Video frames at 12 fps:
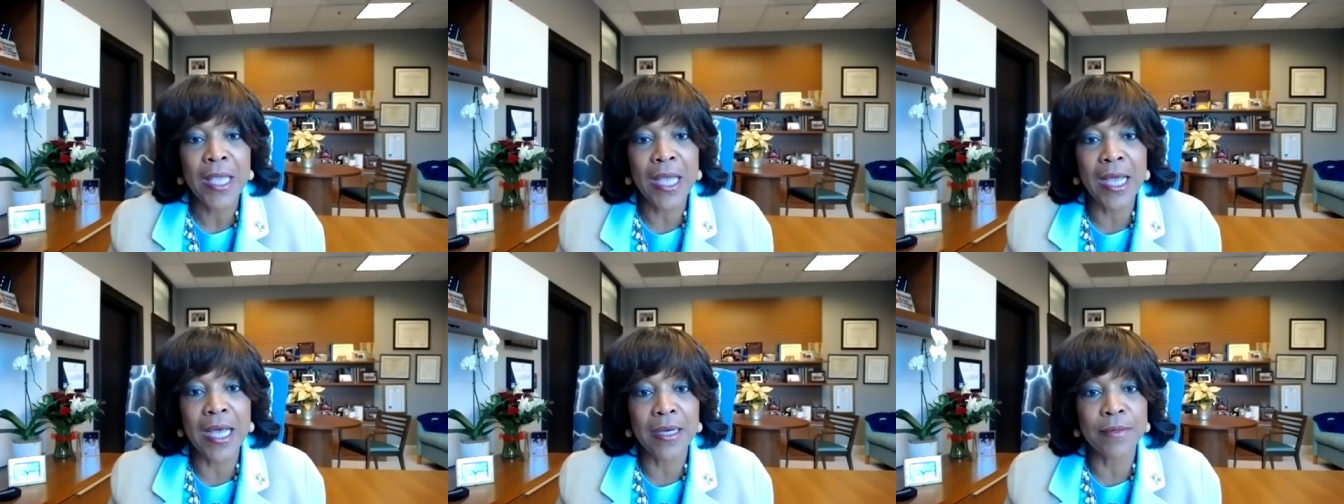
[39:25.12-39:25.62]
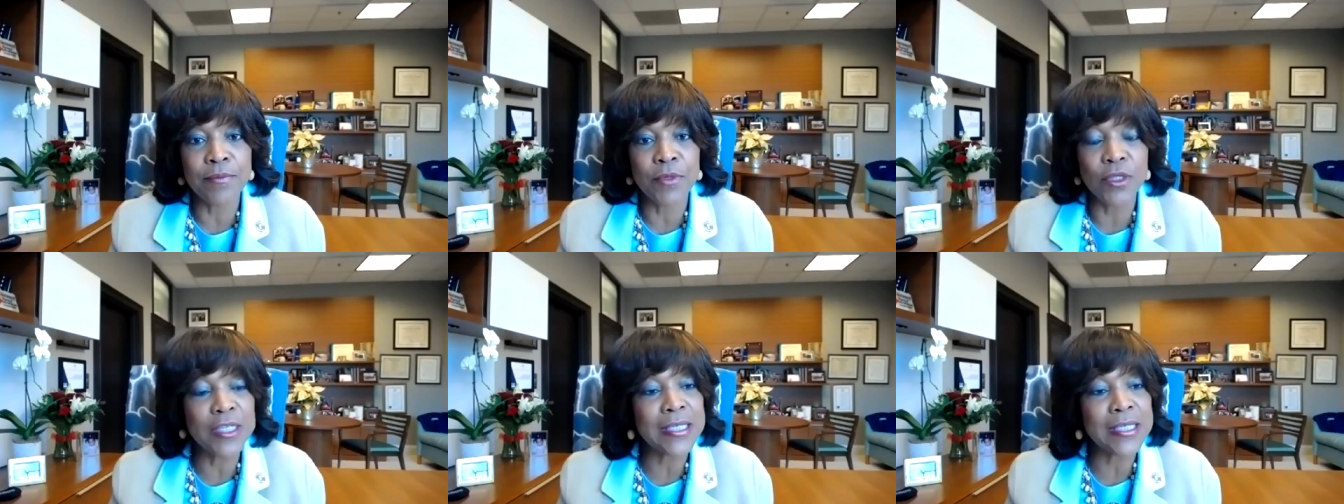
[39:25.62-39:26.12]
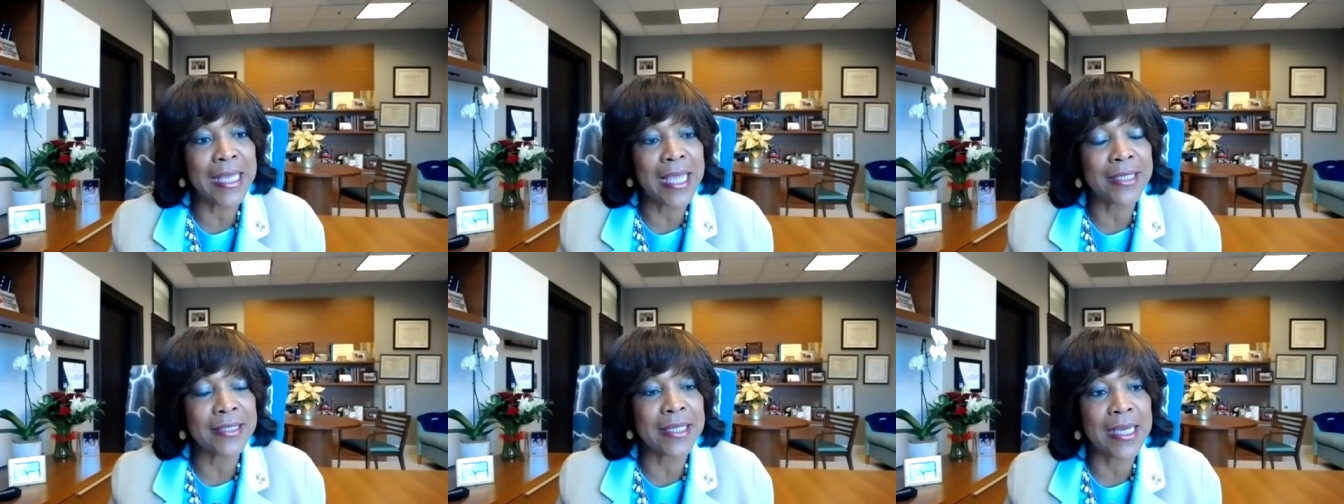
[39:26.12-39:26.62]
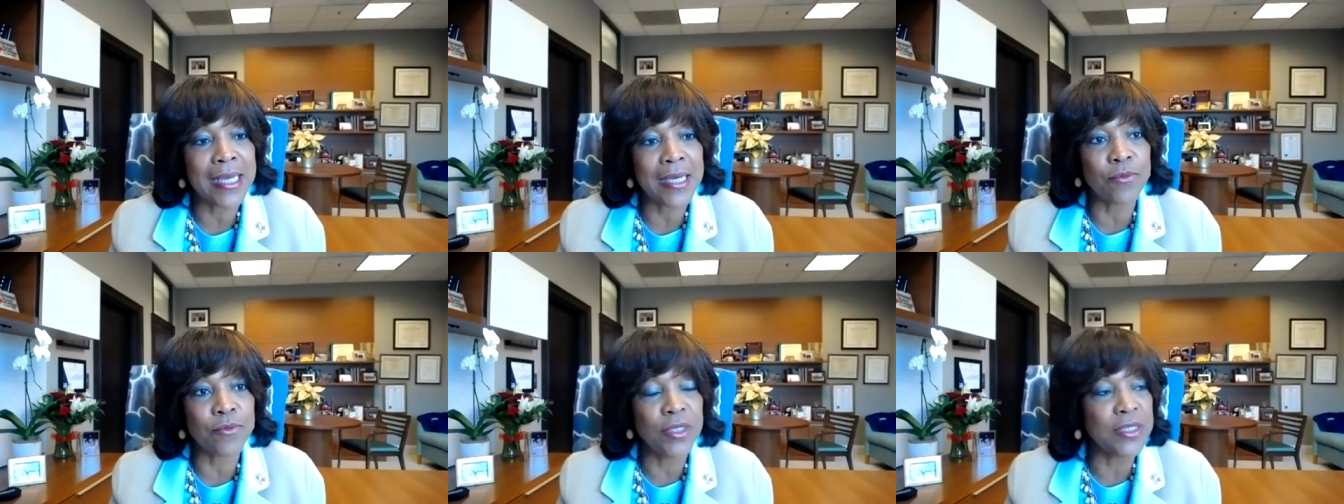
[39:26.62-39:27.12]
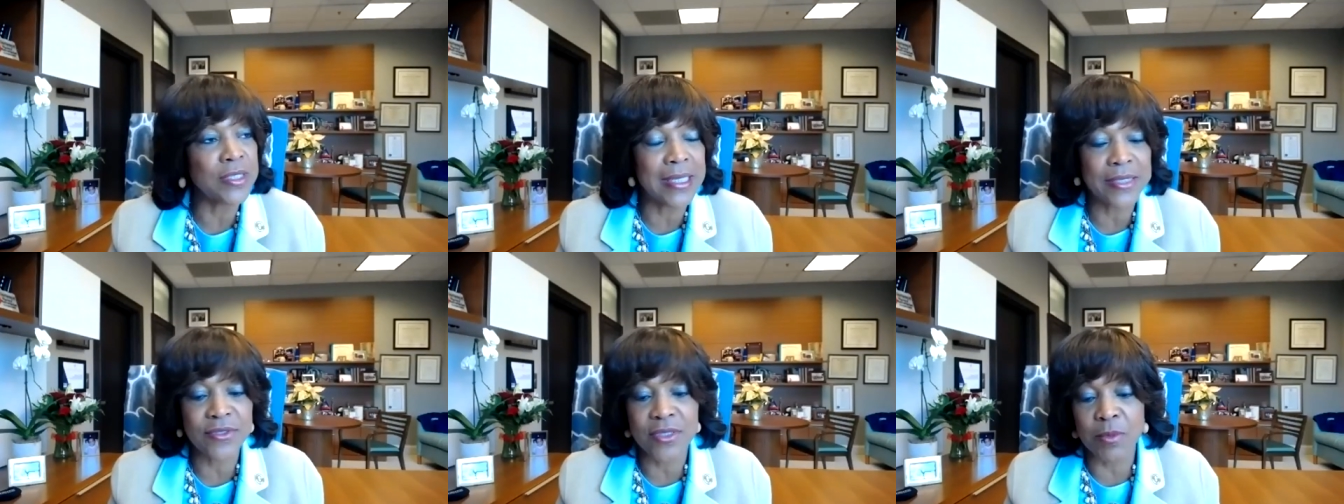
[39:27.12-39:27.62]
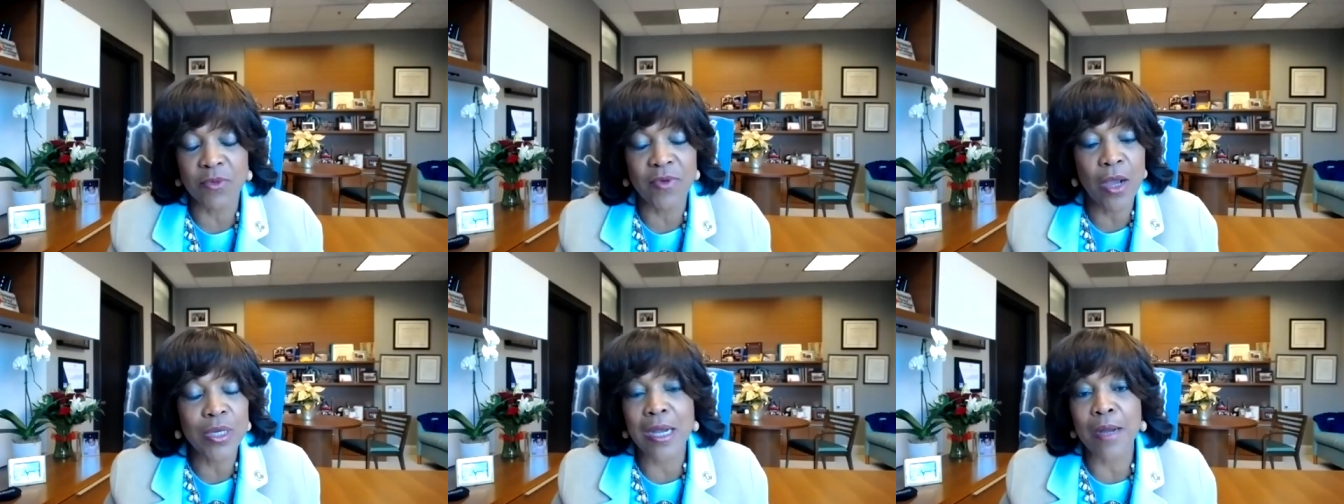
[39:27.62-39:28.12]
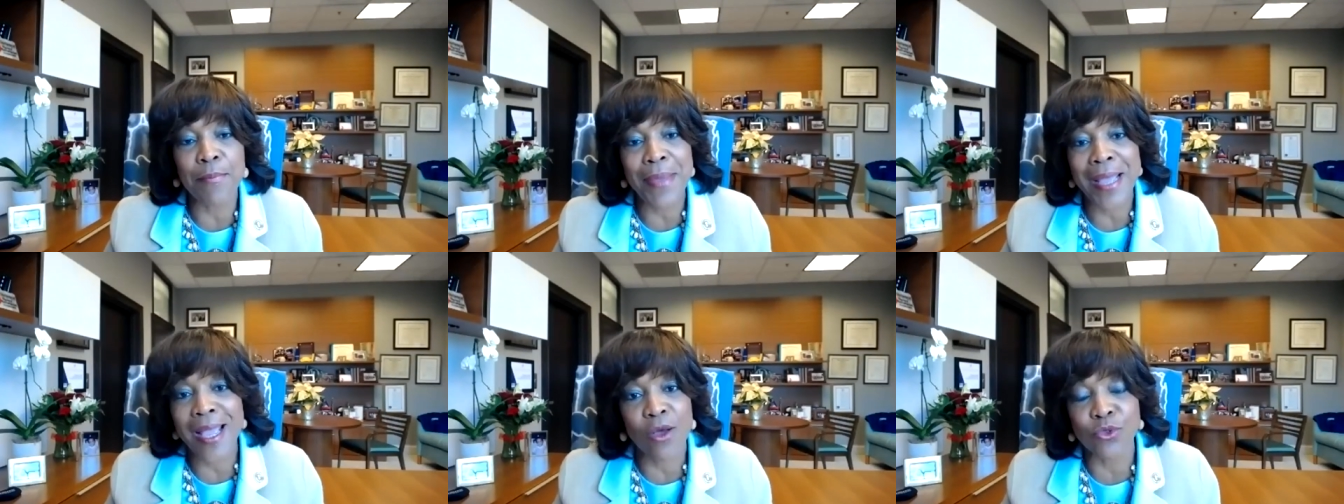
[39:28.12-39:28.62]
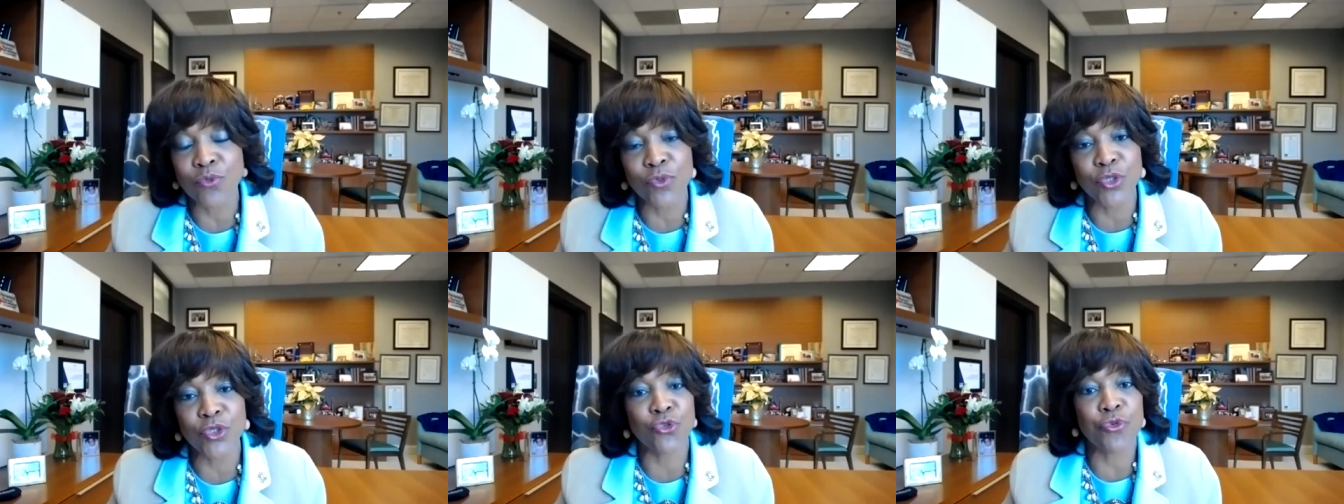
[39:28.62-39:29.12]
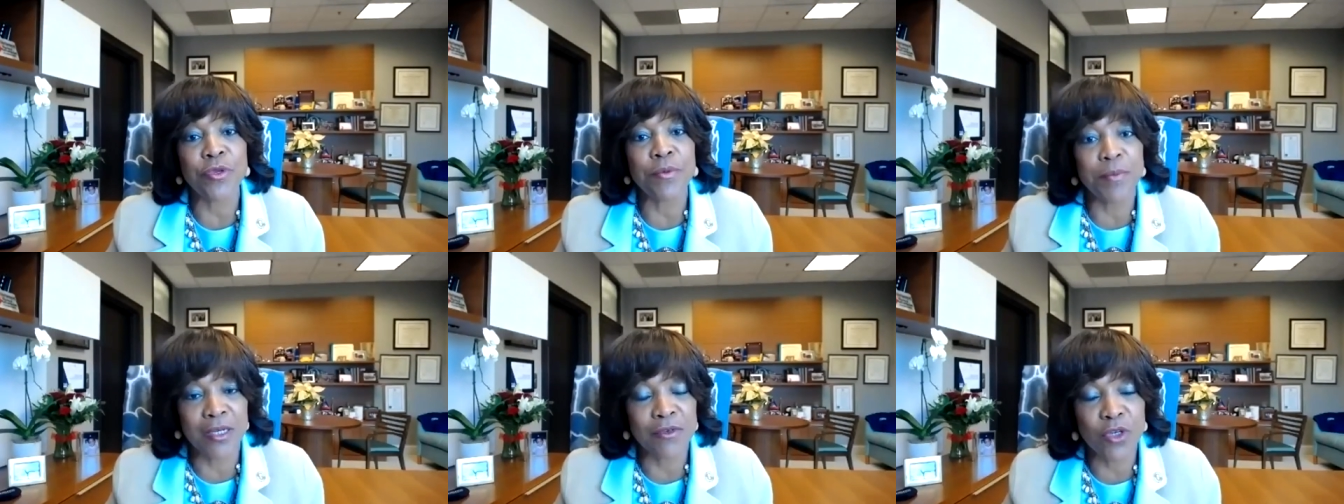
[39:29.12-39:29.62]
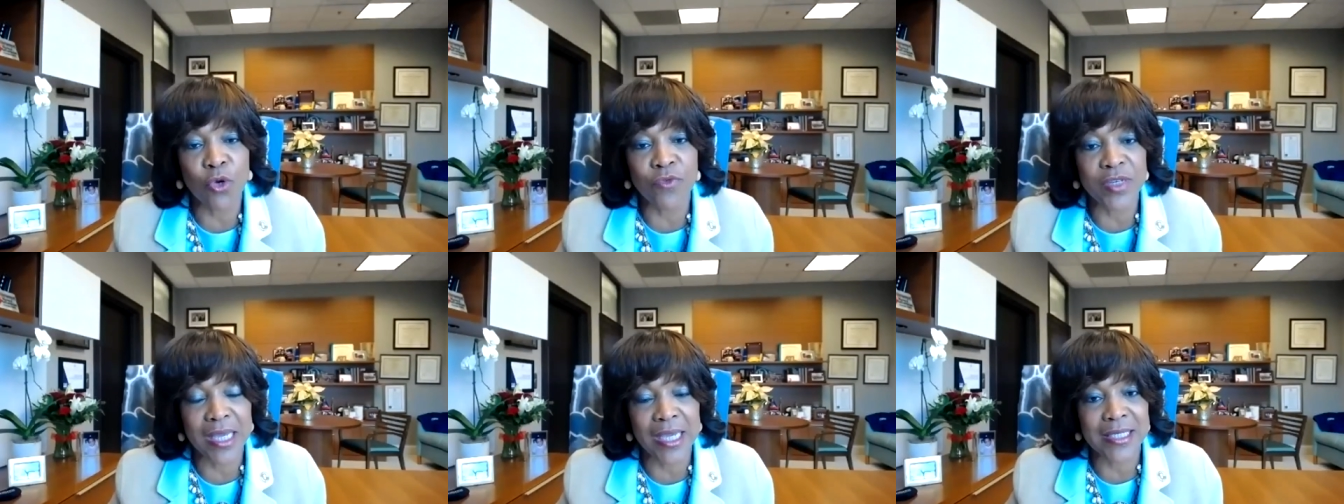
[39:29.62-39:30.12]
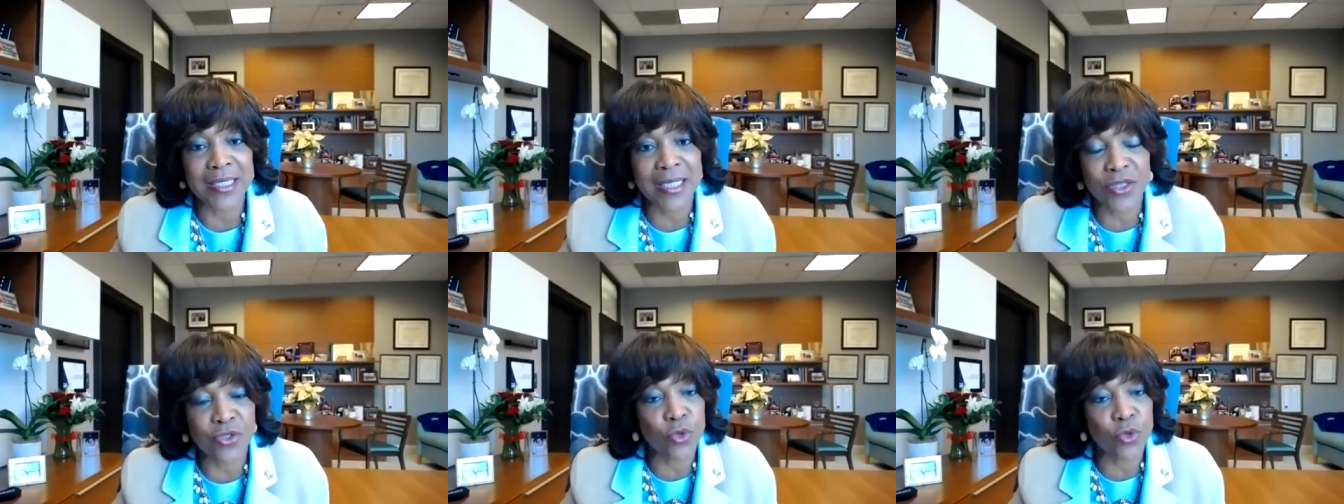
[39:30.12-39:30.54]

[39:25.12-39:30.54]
We're looking at some of our compounds for the treatment of COVID-19.